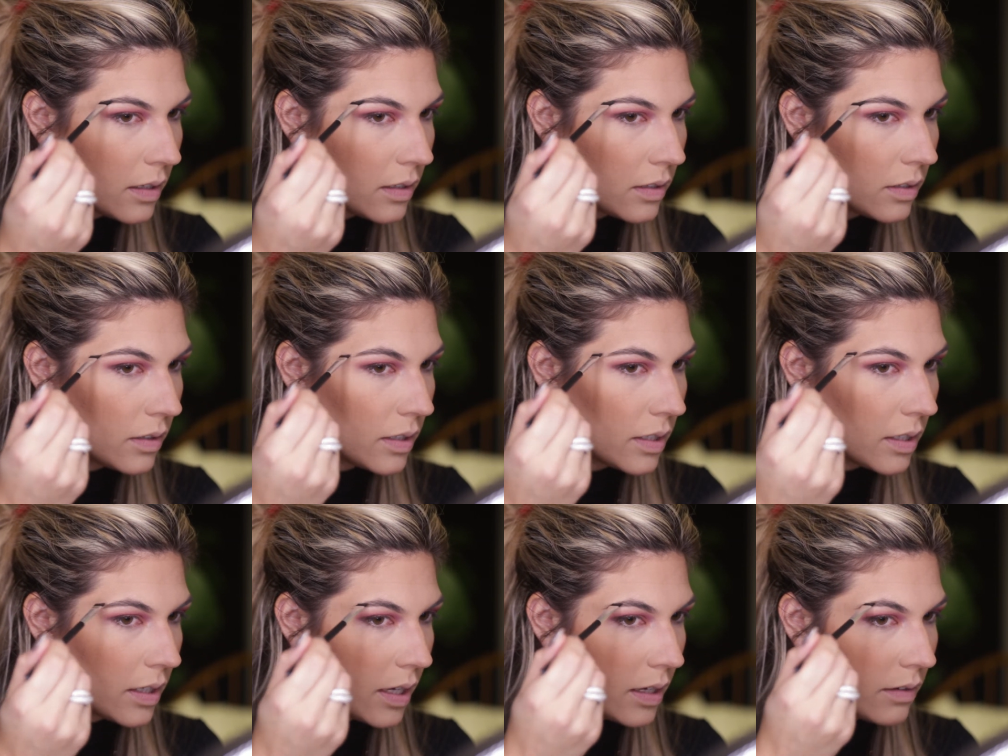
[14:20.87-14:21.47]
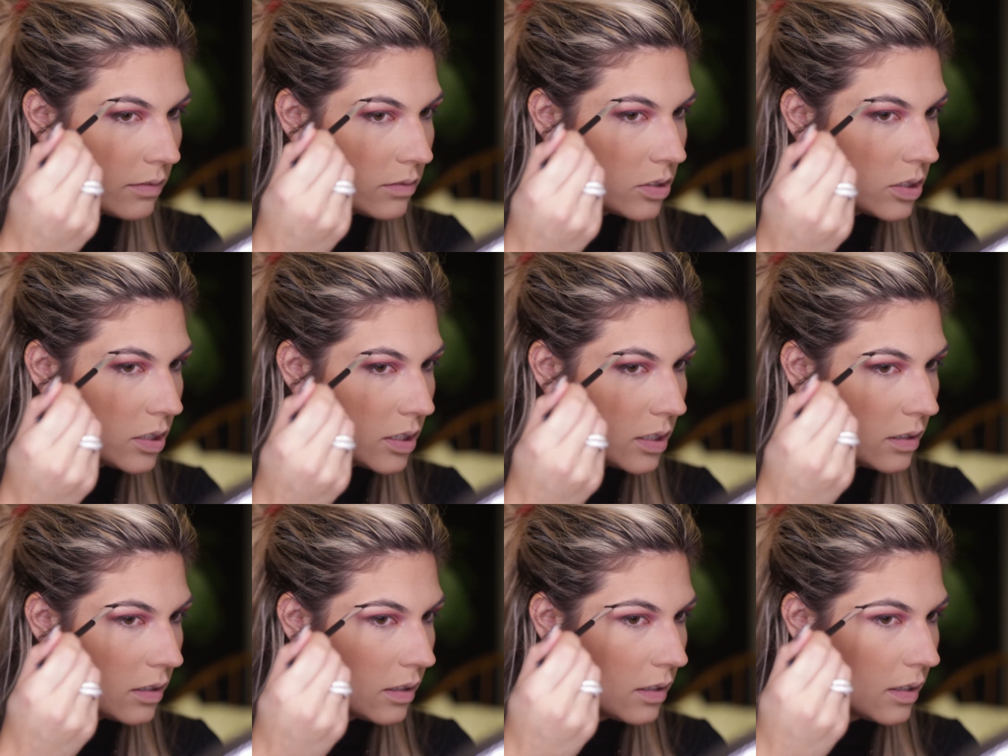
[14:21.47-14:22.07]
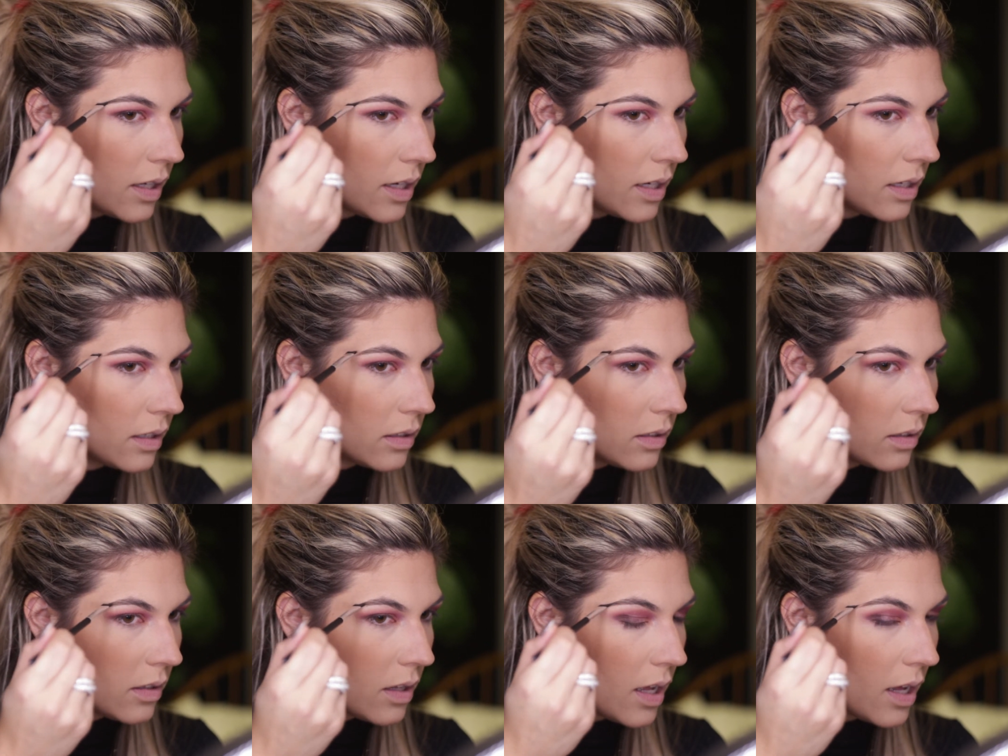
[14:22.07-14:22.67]
like kind of cheat the line a
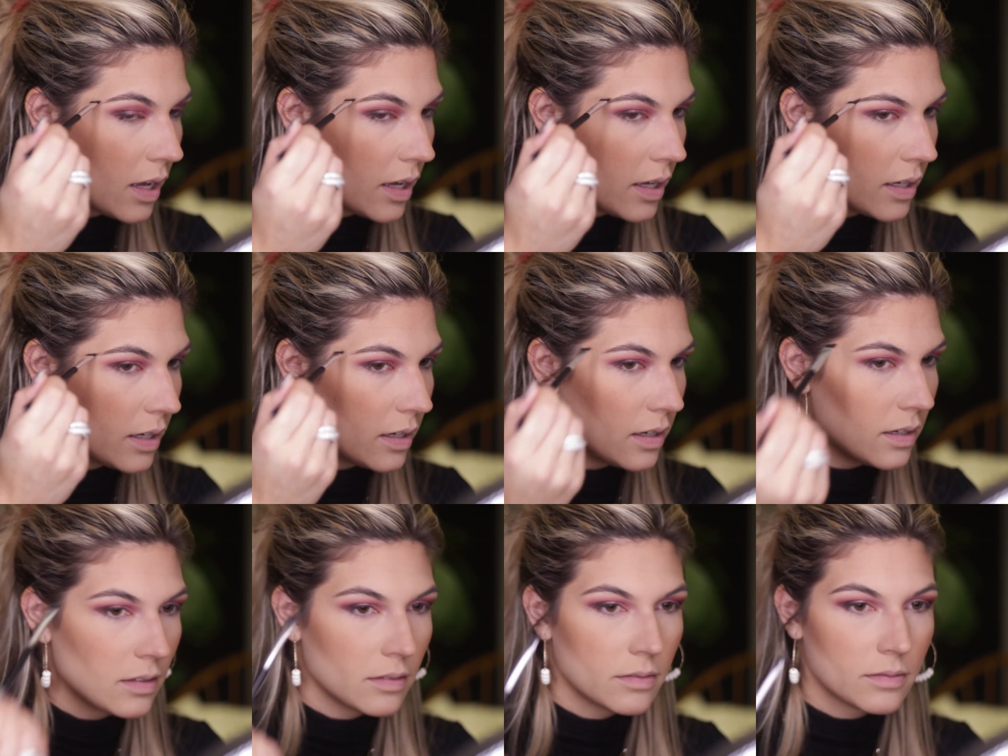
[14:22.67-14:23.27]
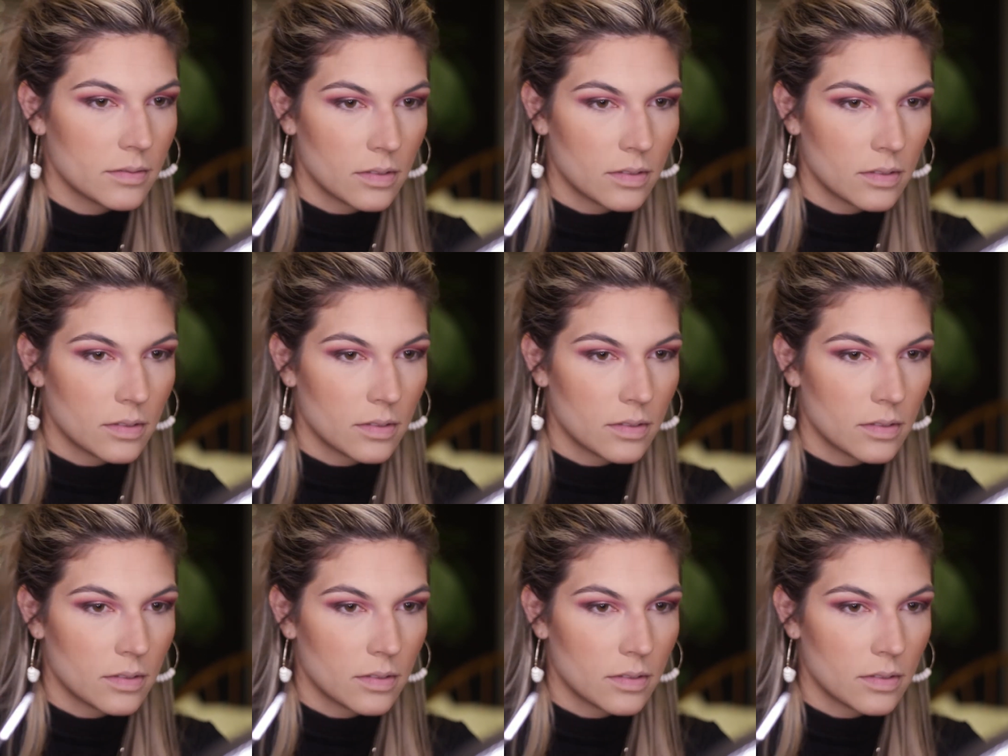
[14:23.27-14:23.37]
little higher.